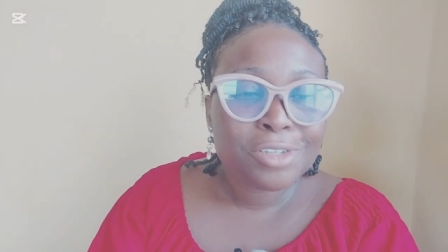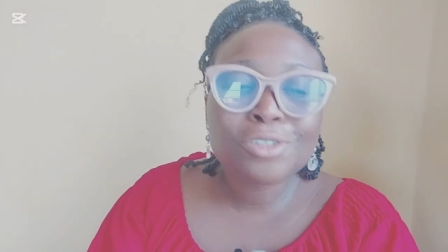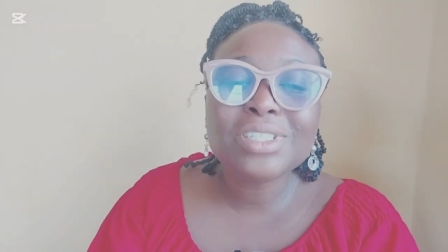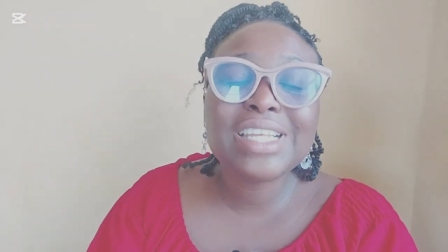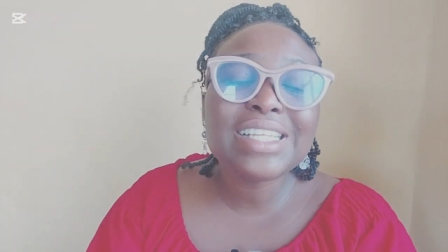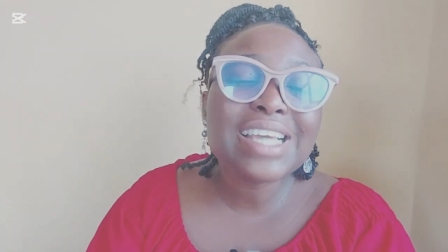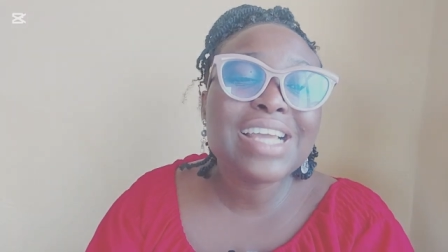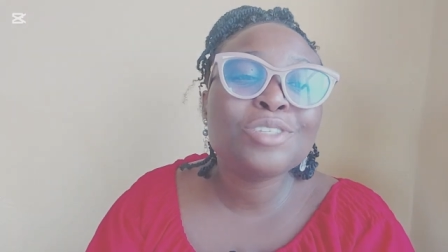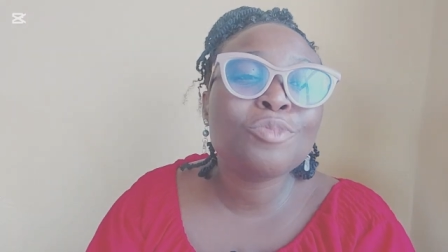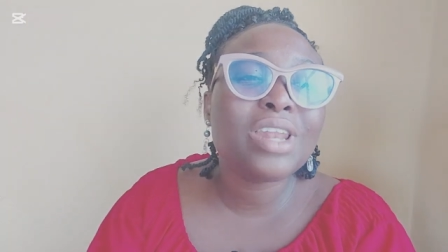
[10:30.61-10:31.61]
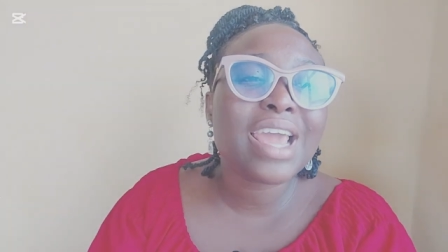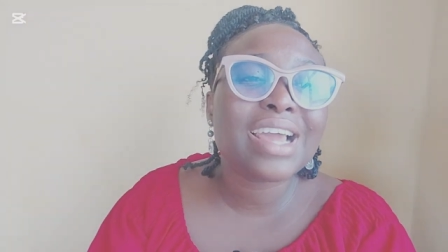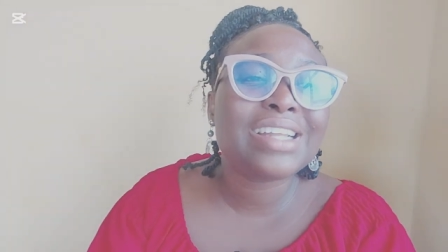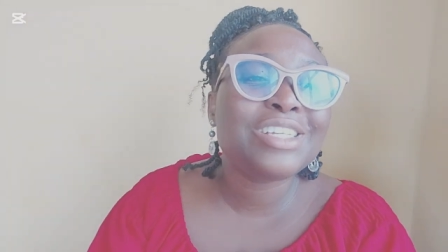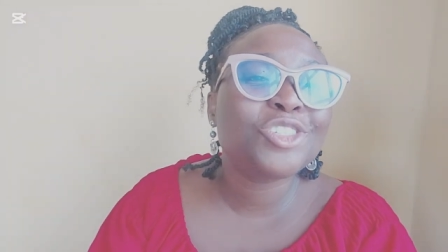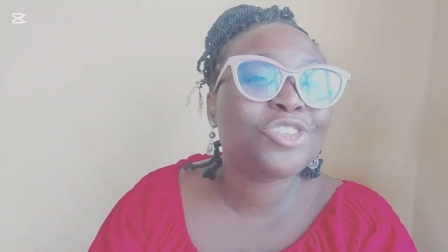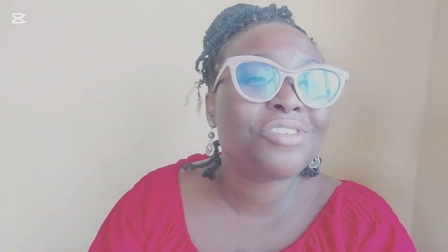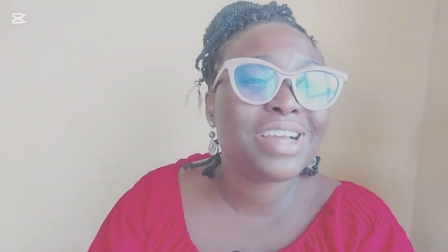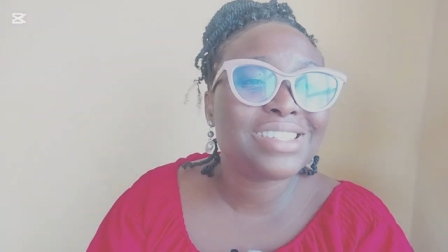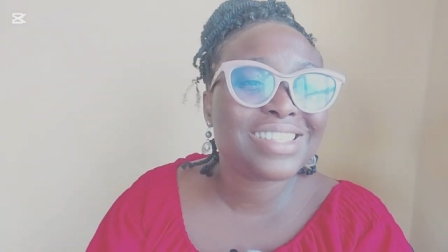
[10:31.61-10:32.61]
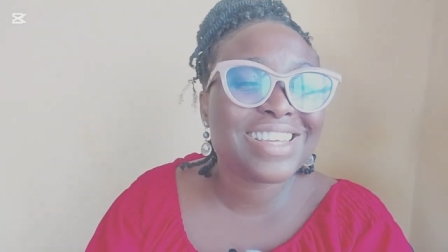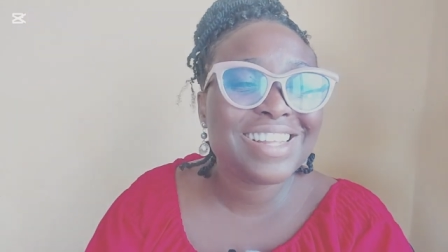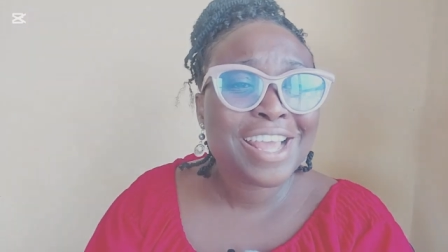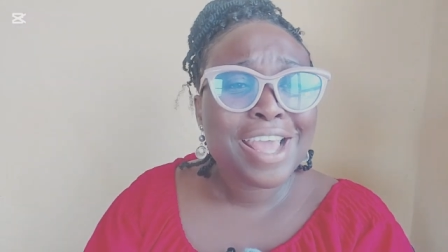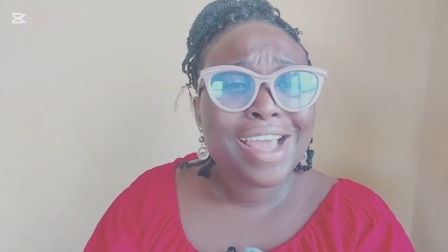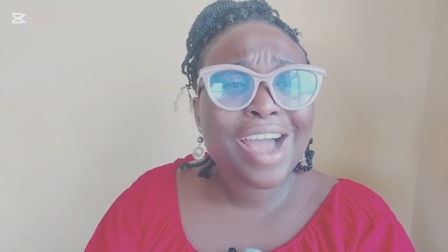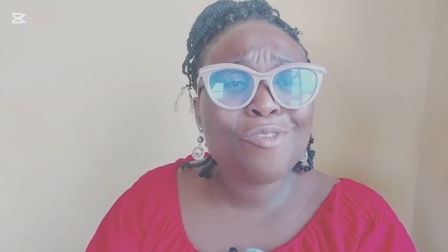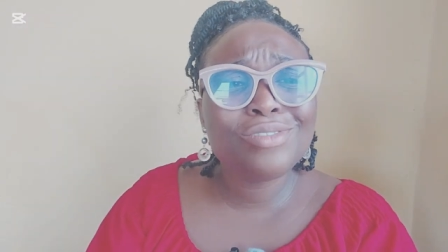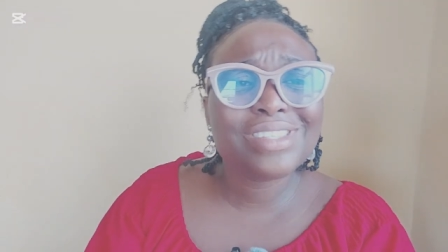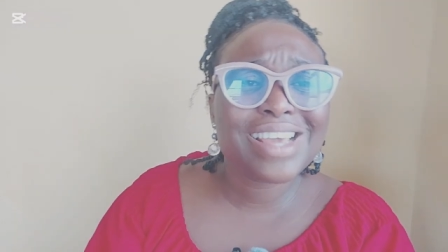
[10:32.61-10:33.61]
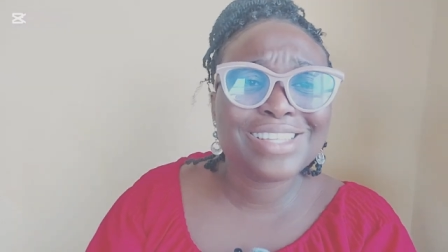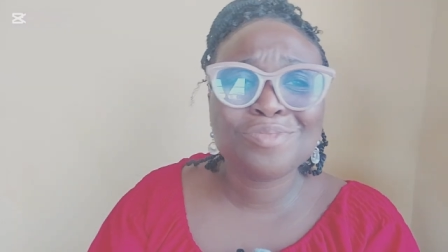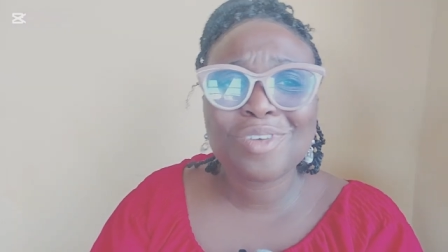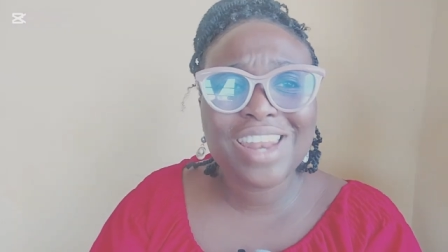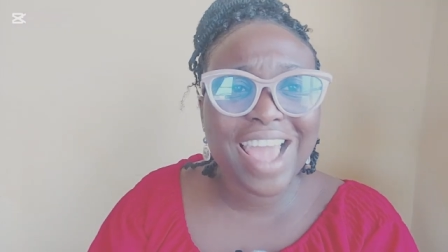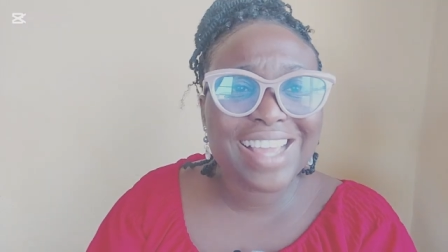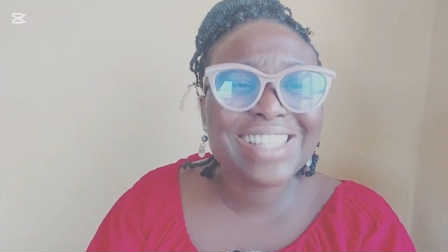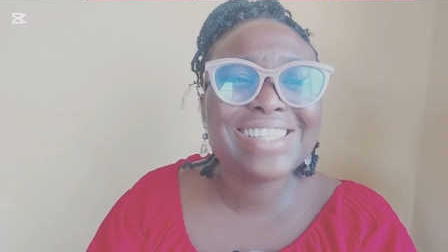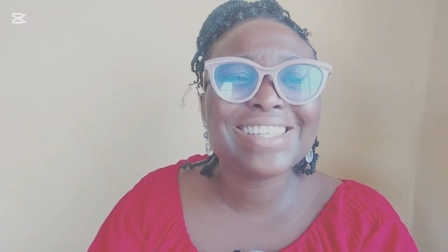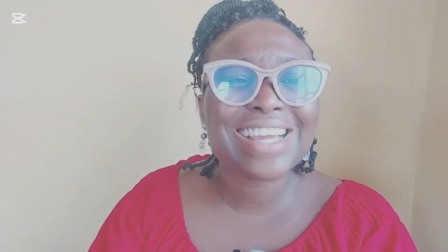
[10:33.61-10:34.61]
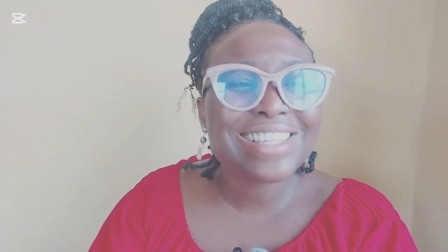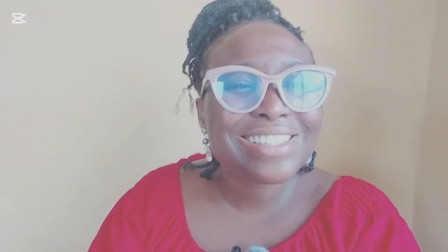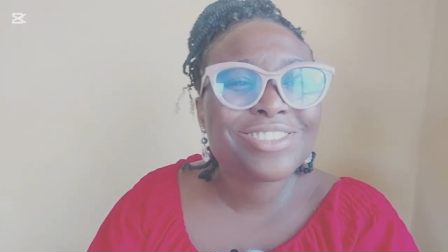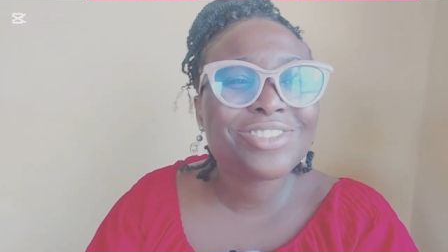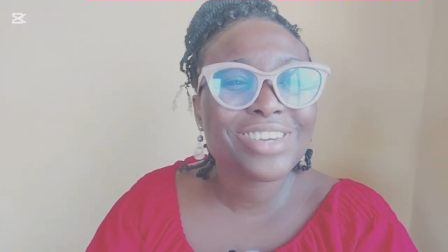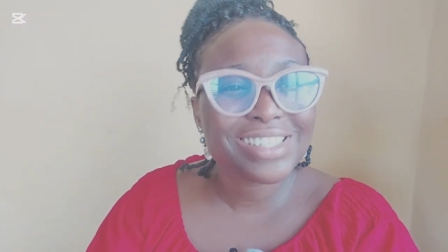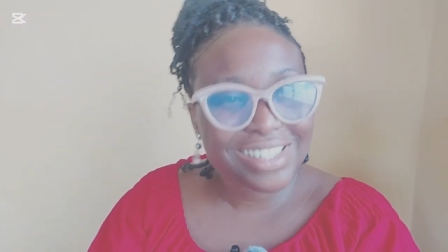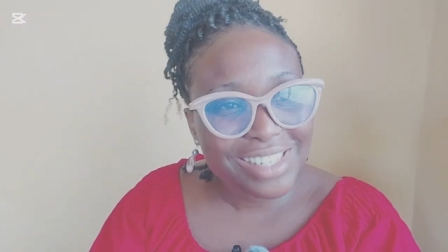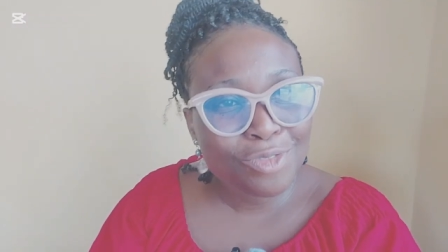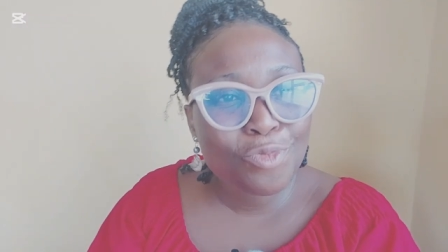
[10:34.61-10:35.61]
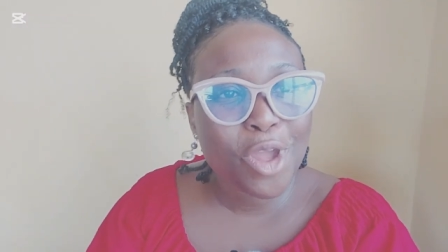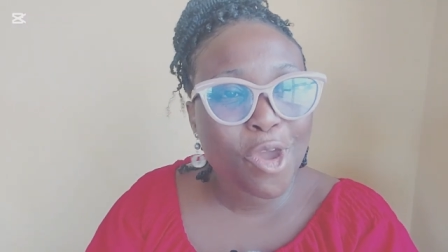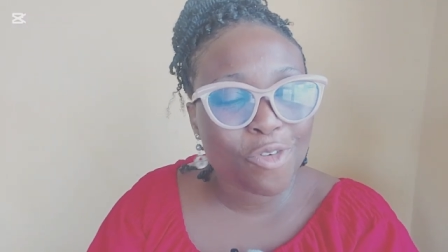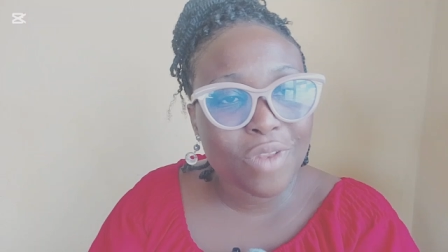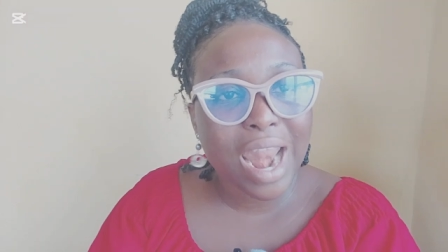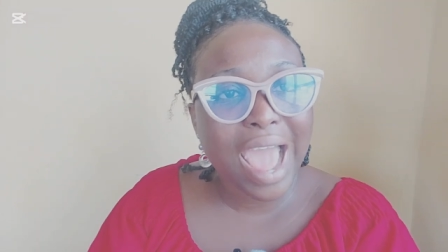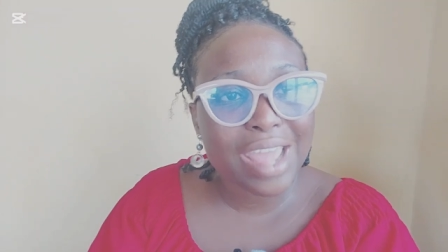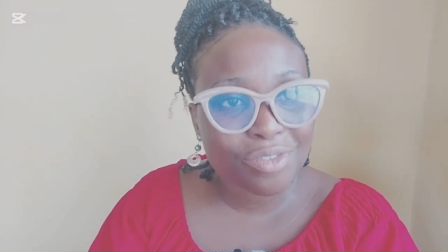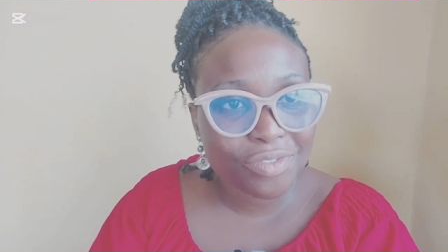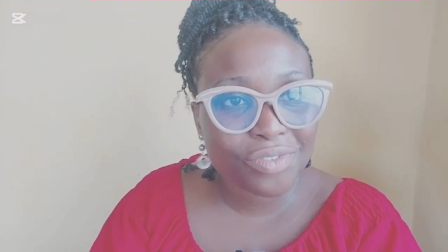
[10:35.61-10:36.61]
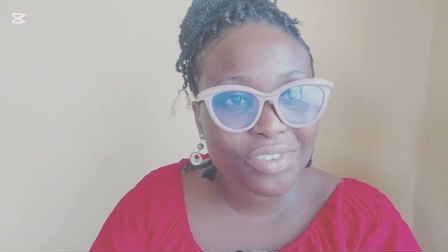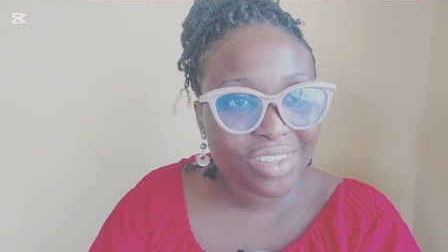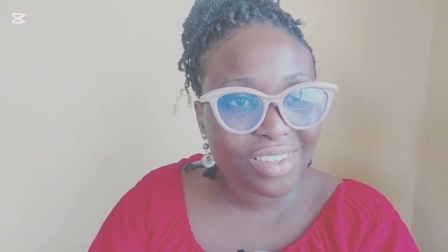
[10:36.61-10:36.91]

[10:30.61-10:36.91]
So data is more like an interesting, I won't say it's more like, it is an interesting way of life.